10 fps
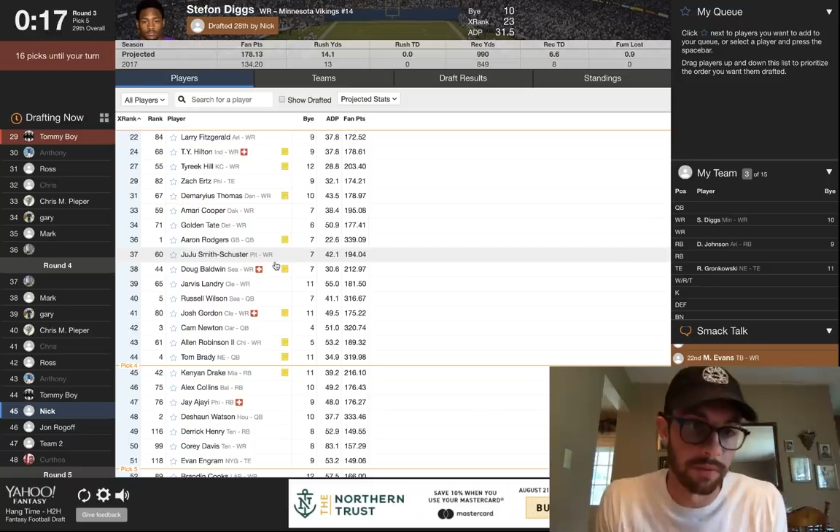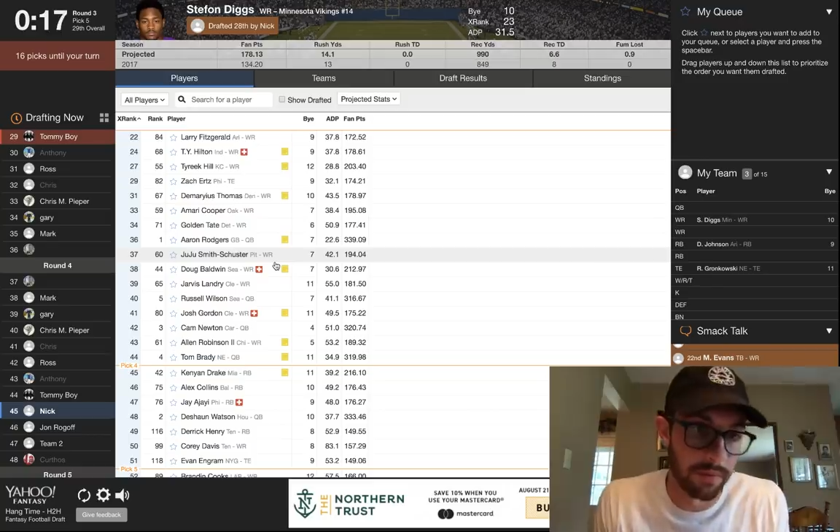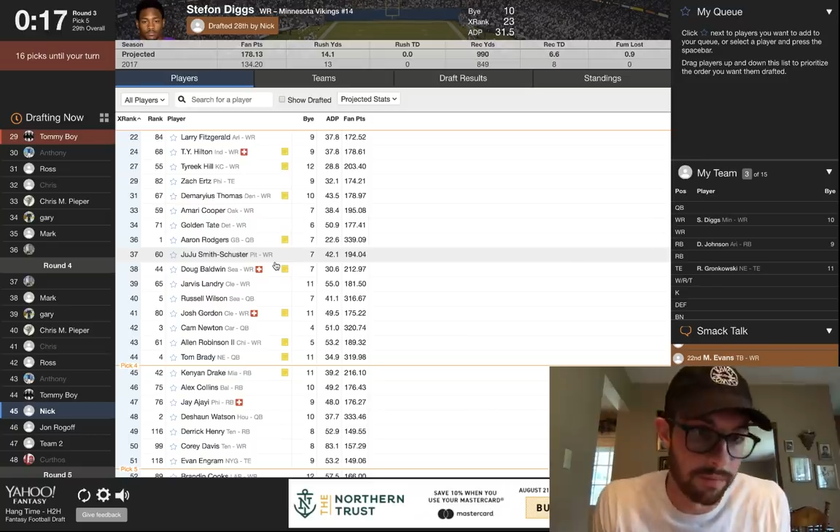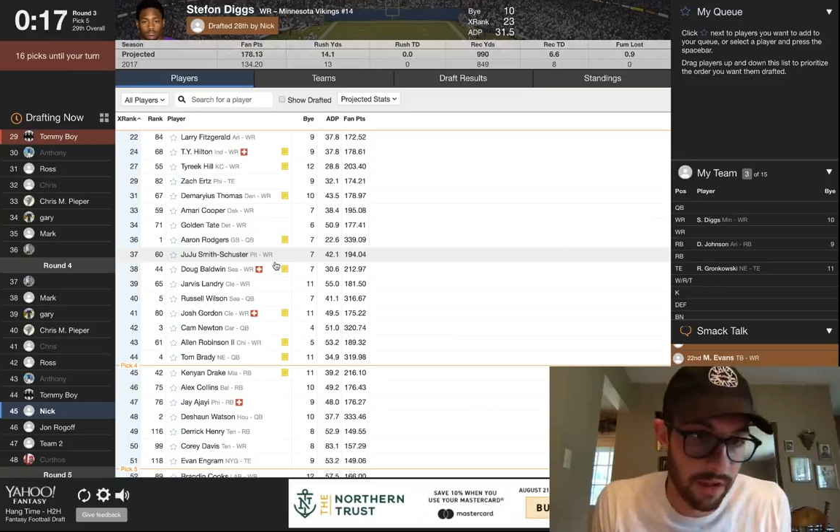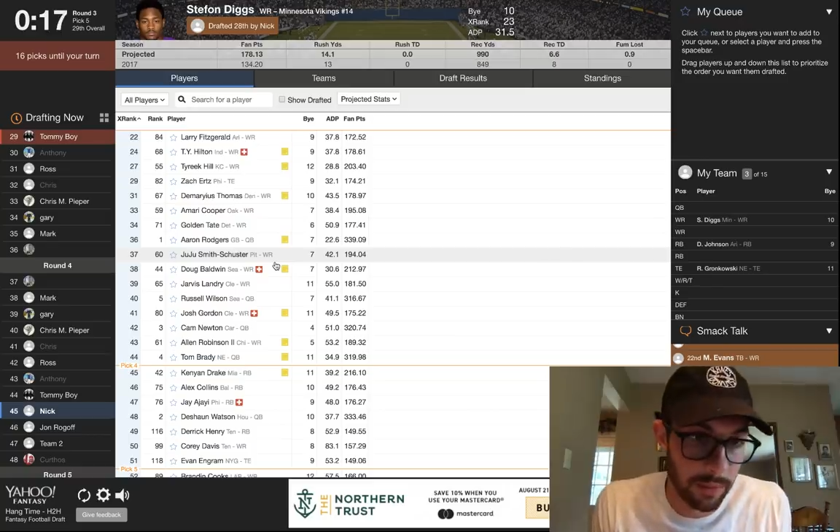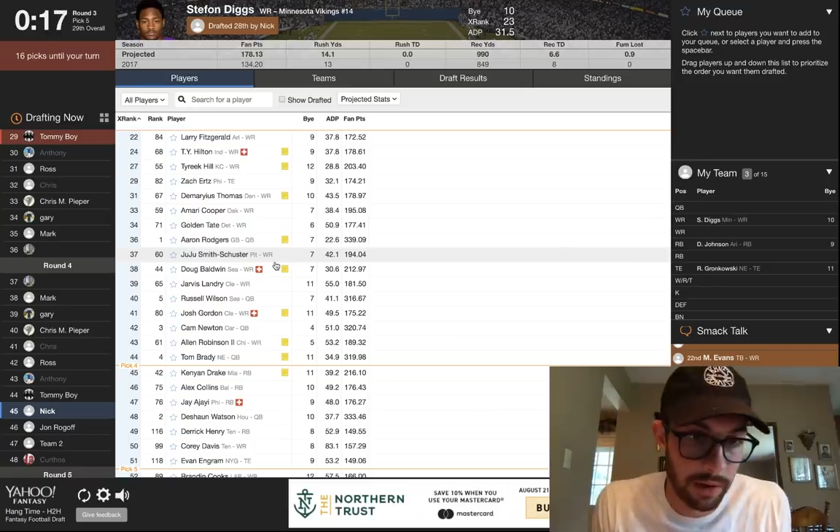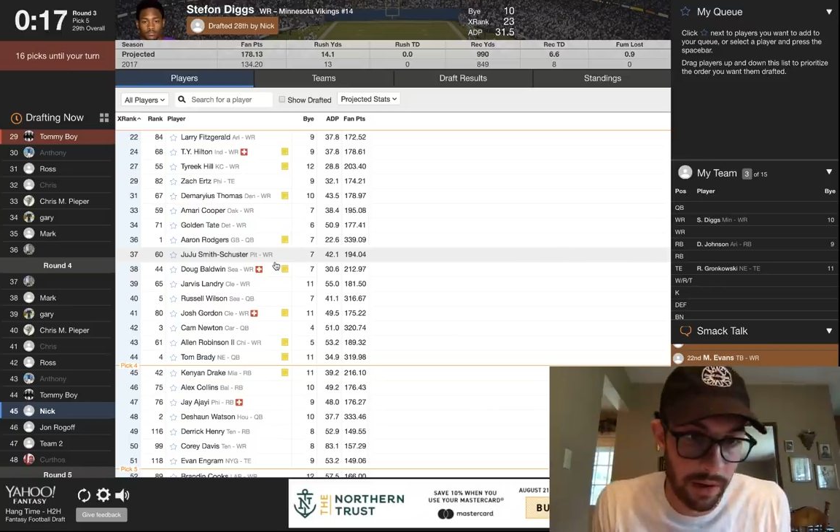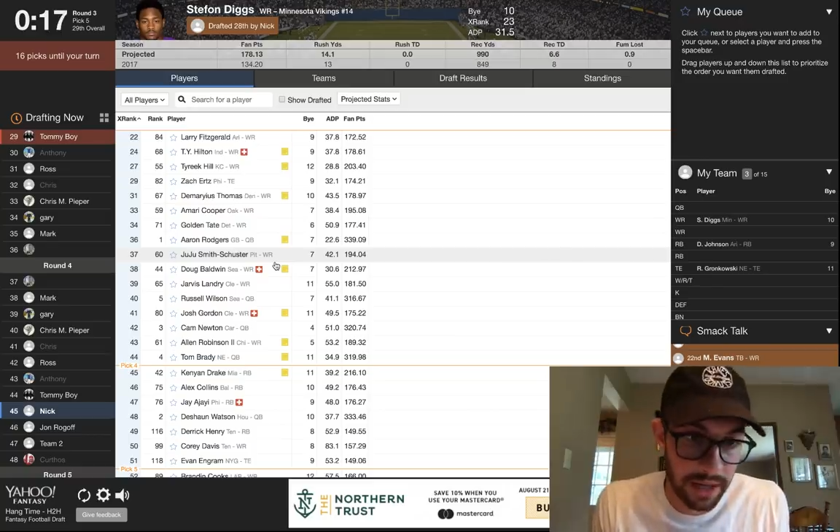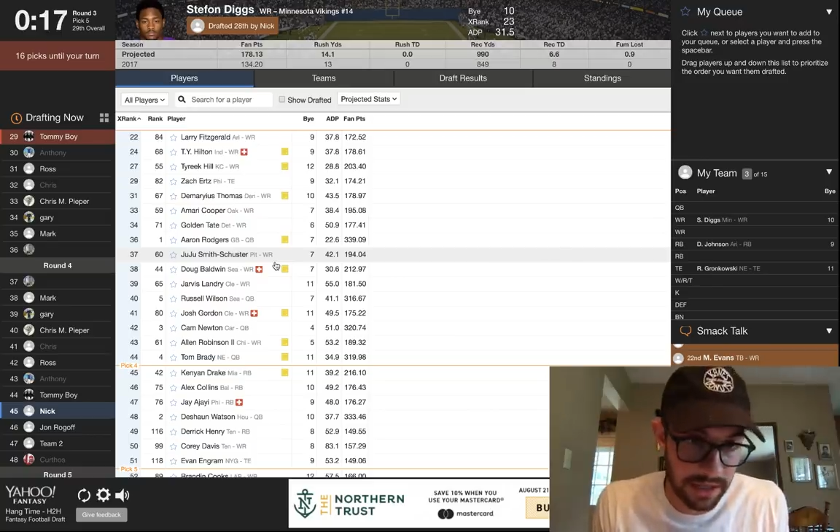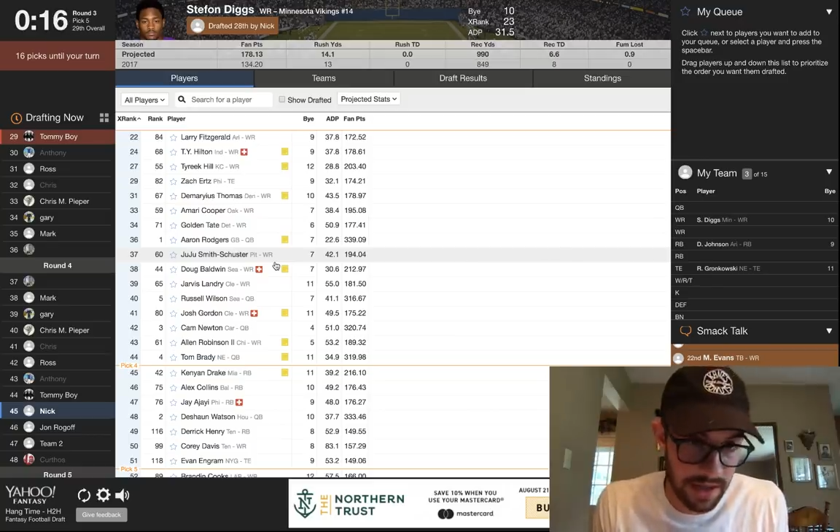If I'm following my
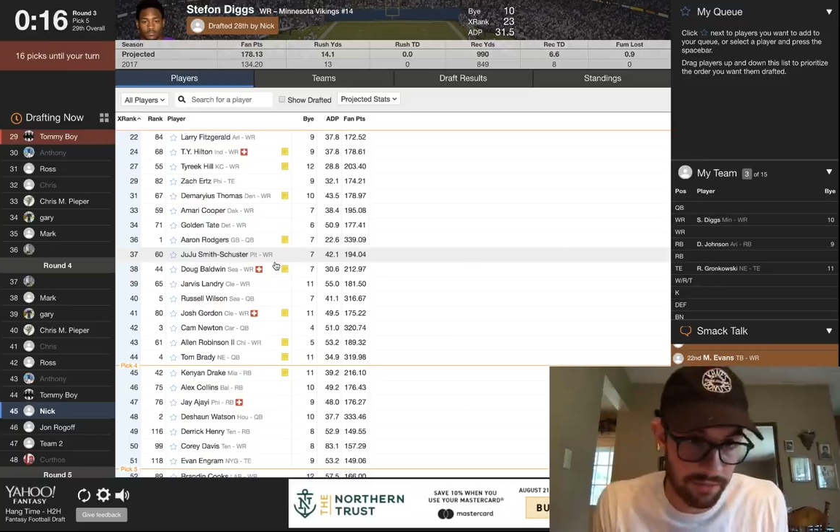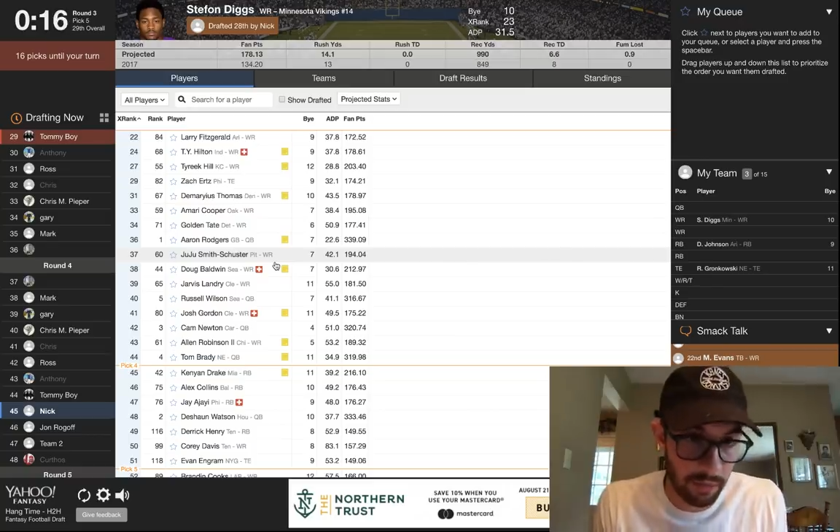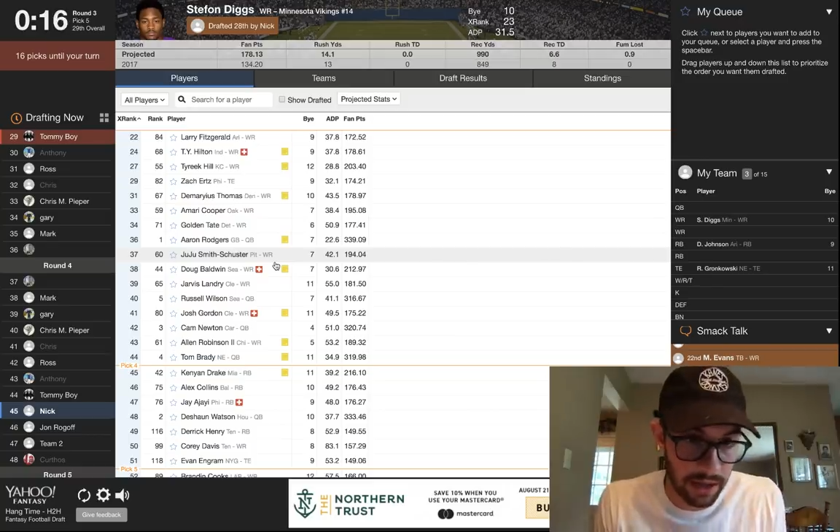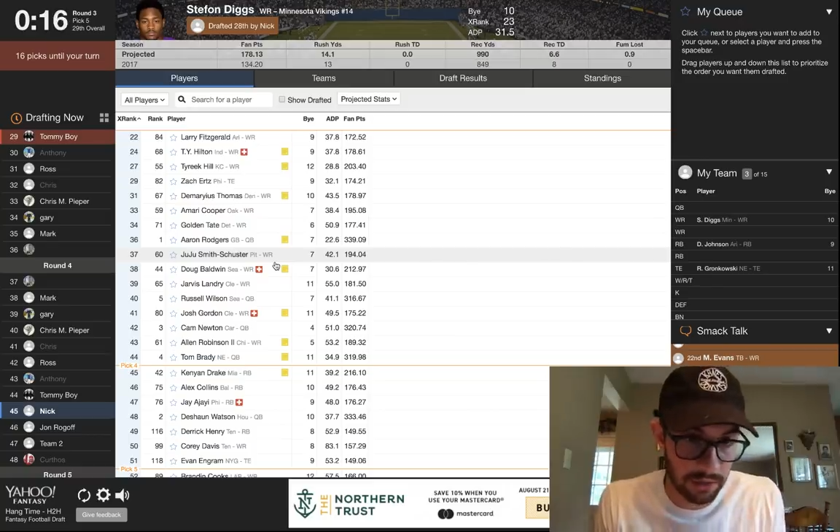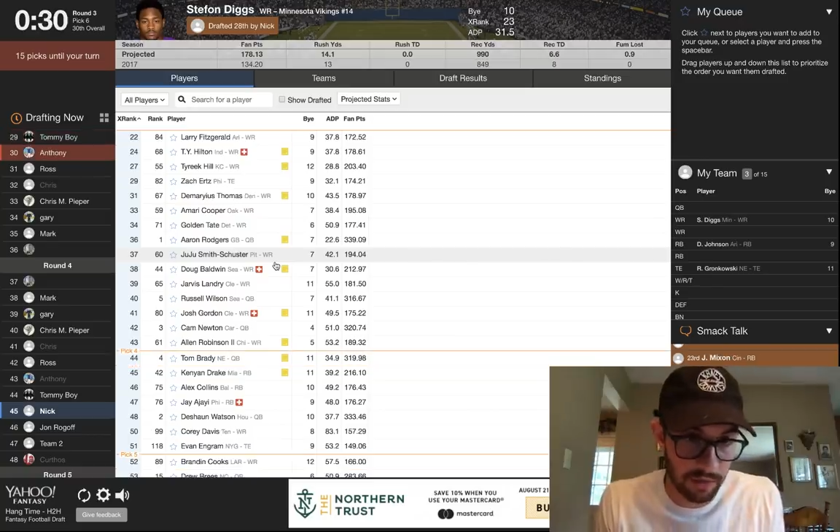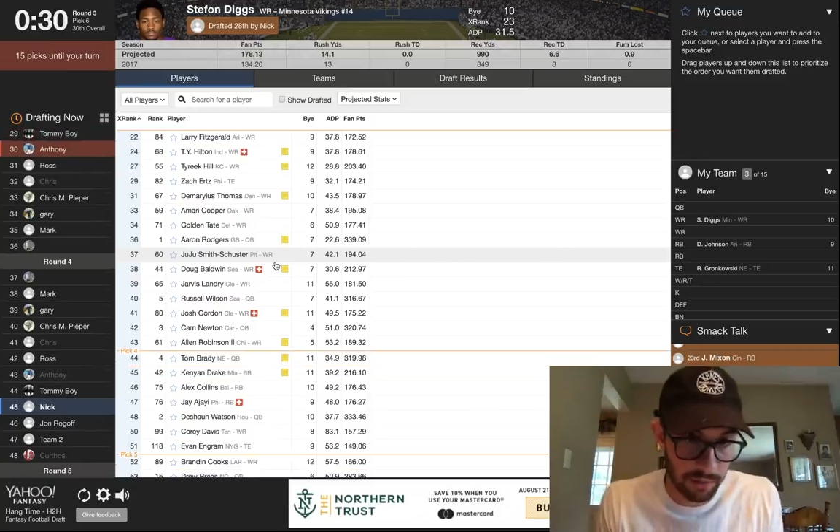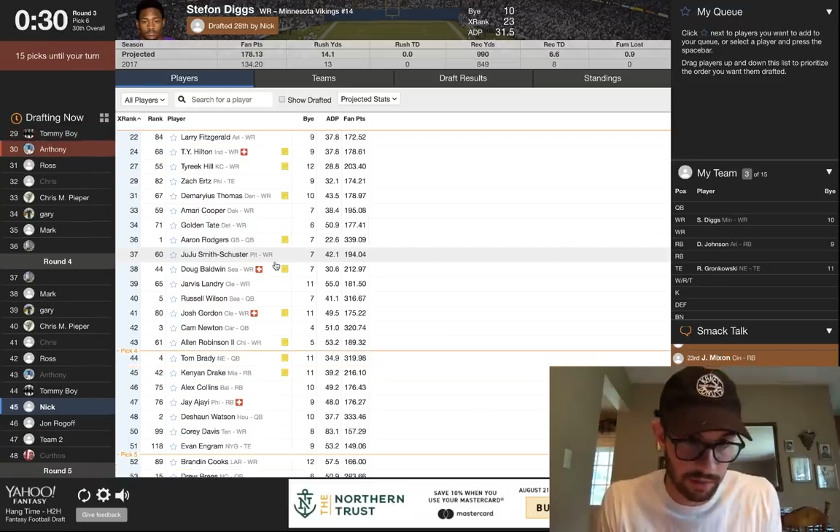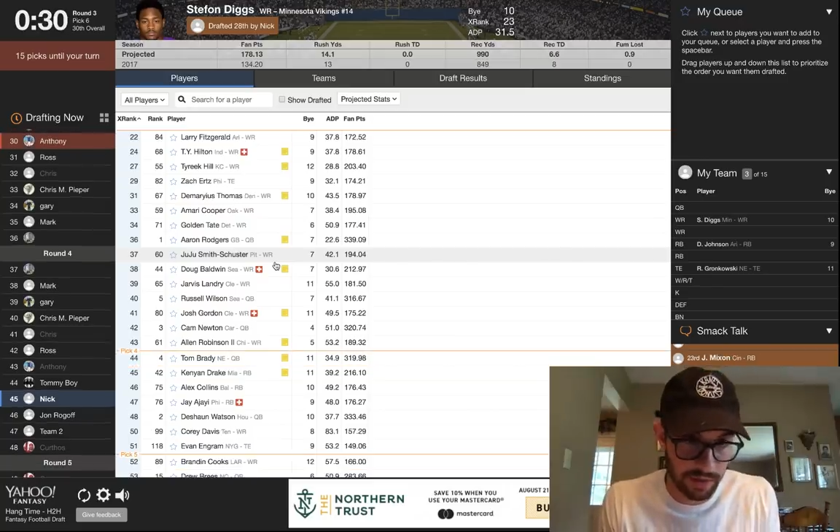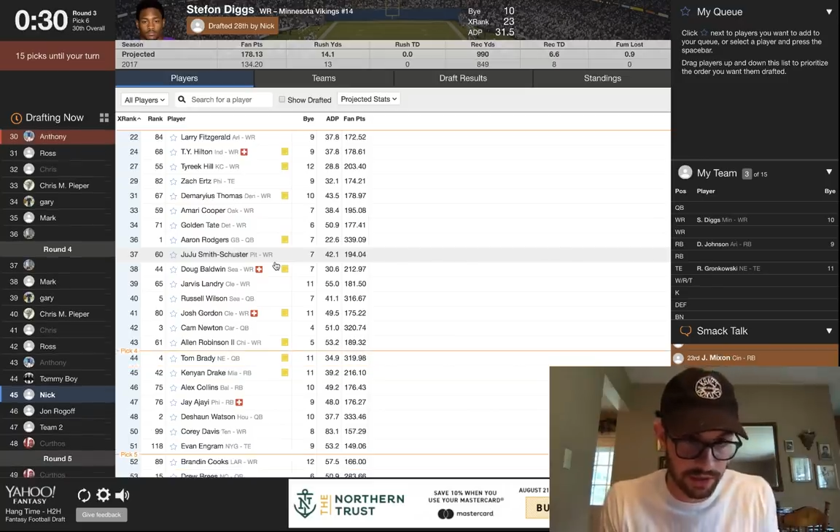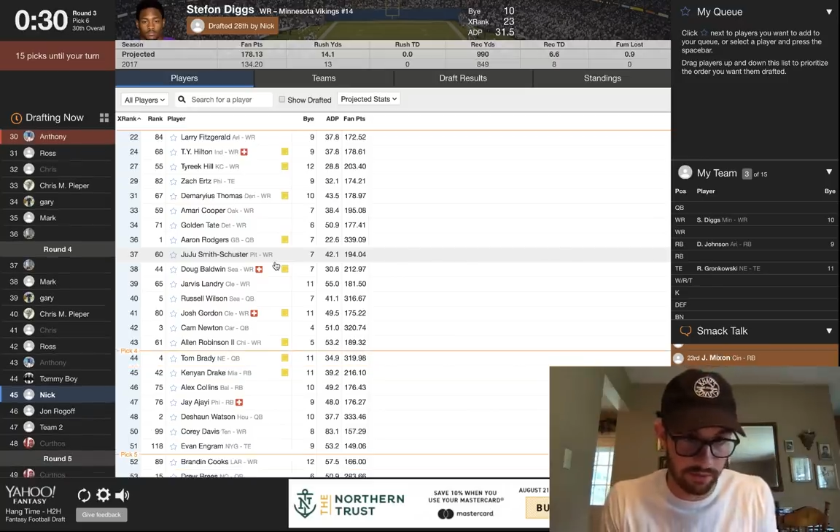rankings, I have him ranked above pretty
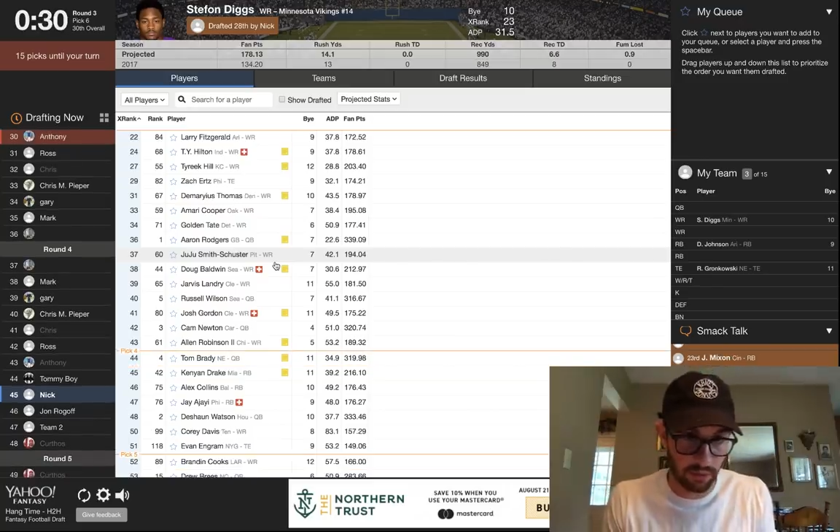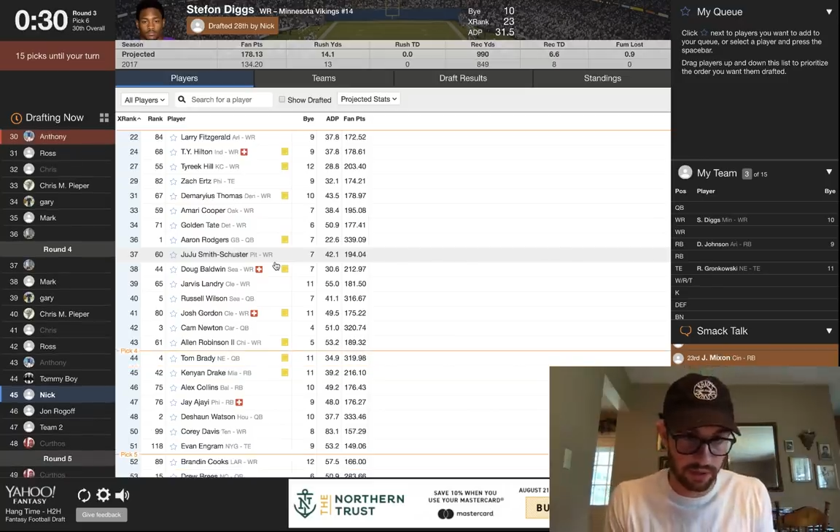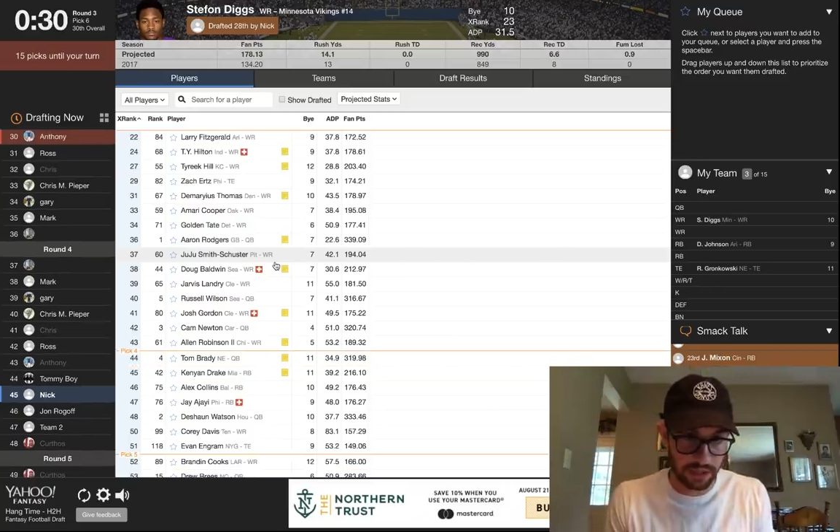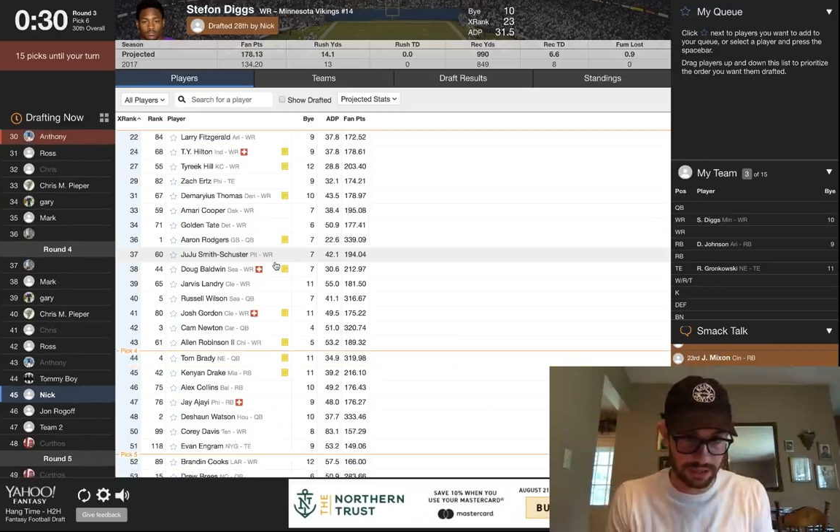much everyone that's